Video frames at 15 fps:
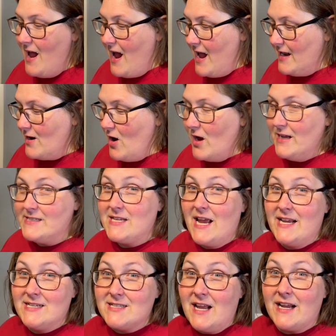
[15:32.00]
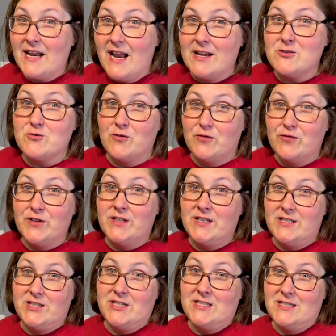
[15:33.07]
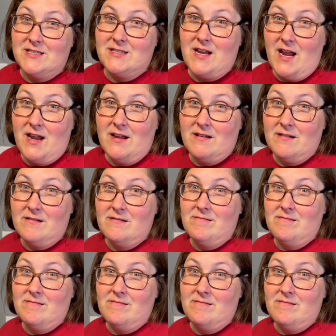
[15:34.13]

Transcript: it tastes like an actual Philly cheesesteak.